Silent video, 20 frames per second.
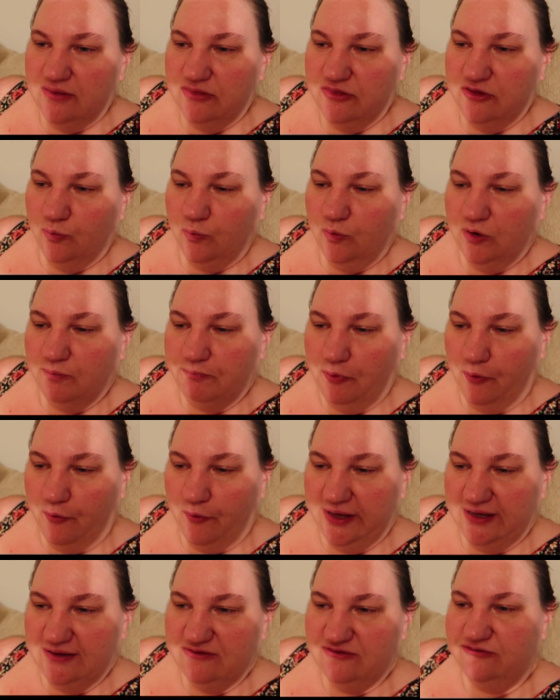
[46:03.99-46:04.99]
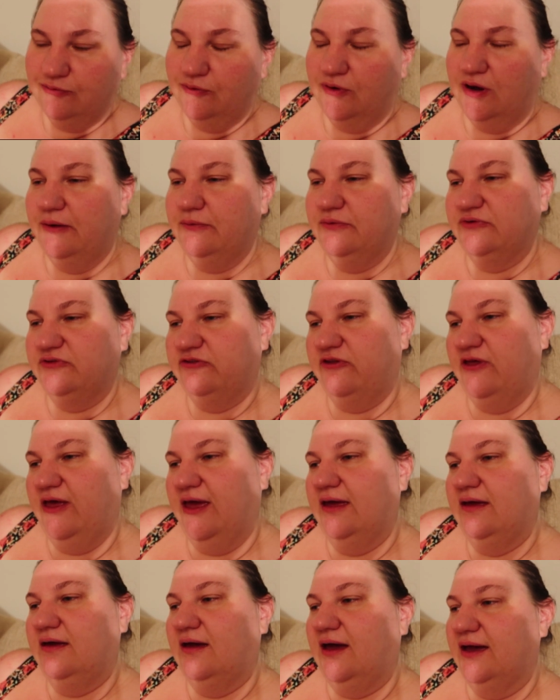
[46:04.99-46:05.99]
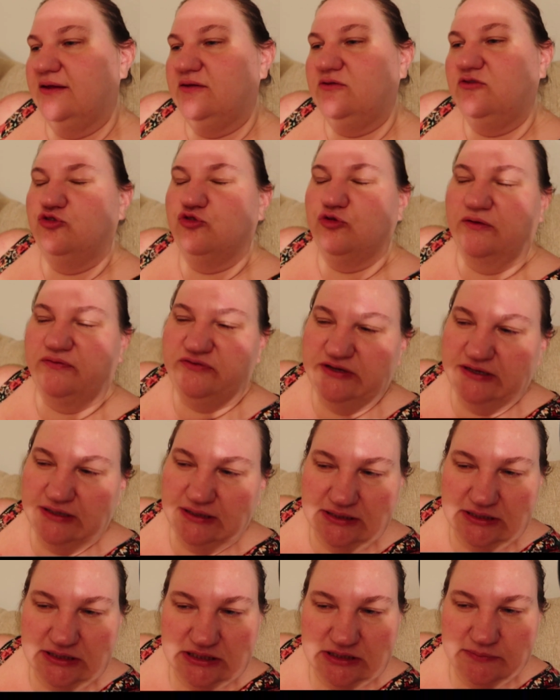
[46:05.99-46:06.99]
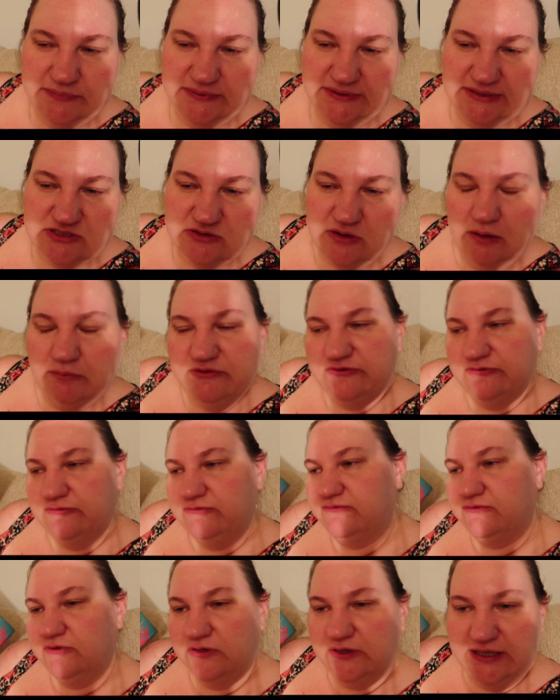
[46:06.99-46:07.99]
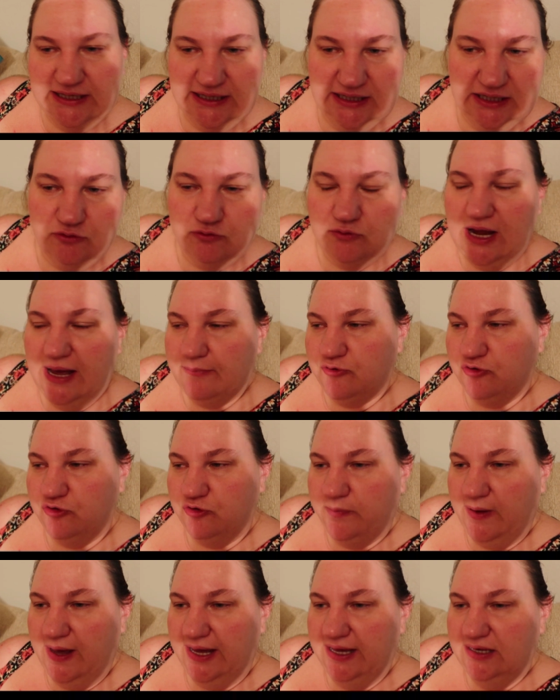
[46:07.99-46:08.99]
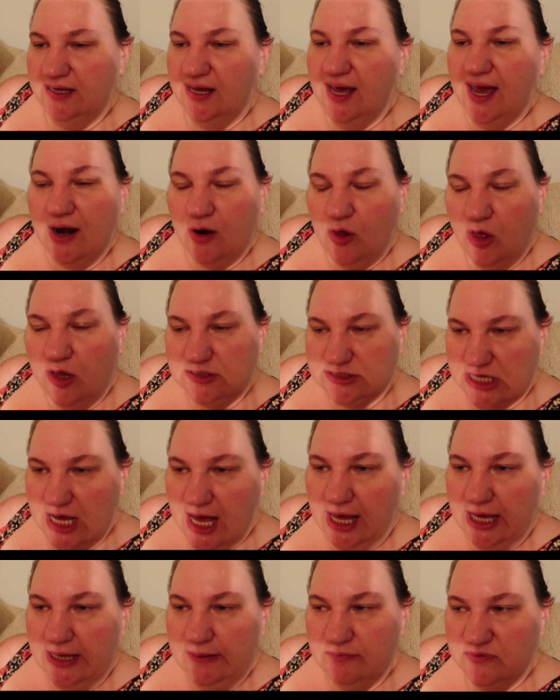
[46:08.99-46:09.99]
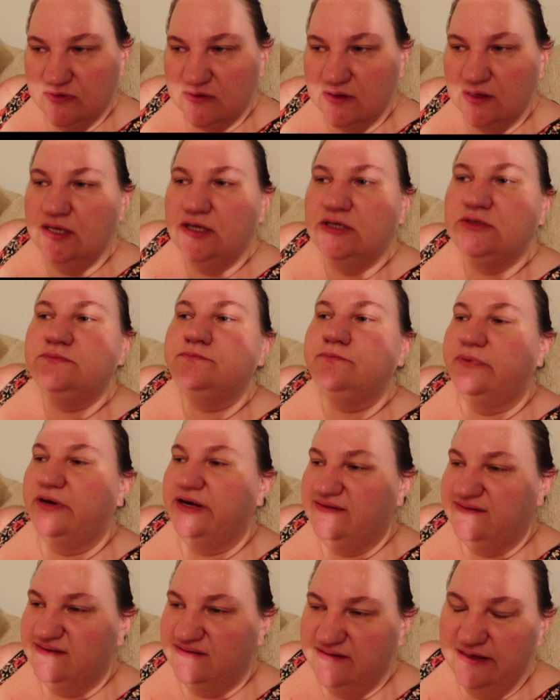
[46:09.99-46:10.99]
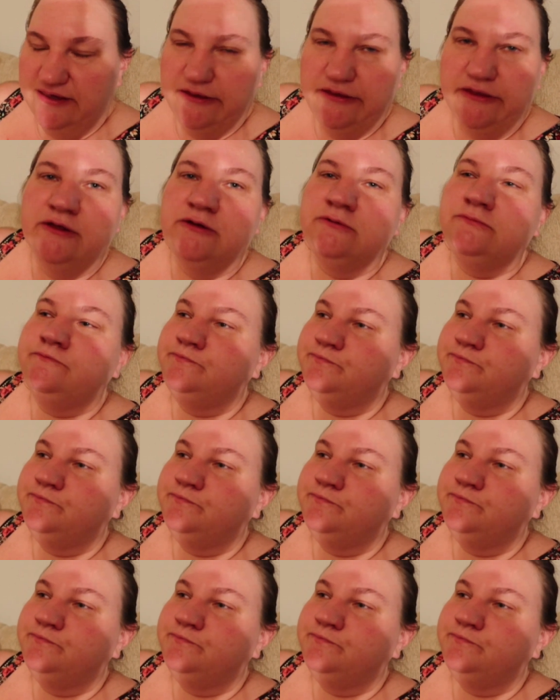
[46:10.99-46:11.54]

There were points where I was like, I drifted a little bit, so I wasn't fully enraptured by it at all times, but it's still